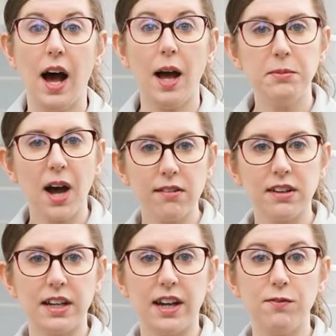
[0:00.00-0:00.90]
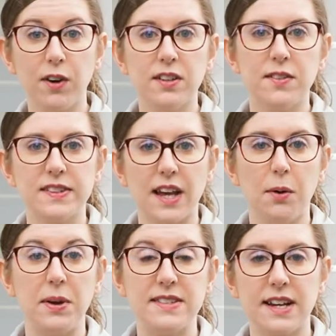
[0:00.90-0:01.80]
I'm currently in front of
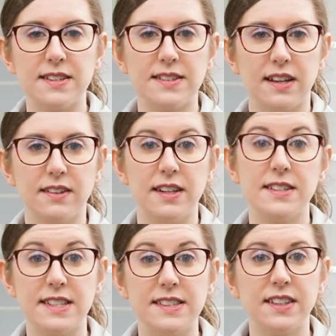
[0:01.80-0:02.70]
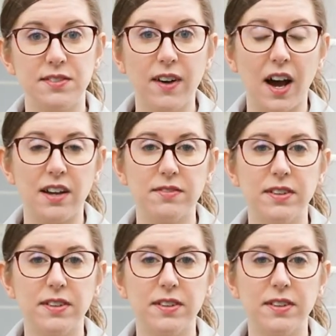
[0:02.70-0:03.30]
Scaleway's data center DC5.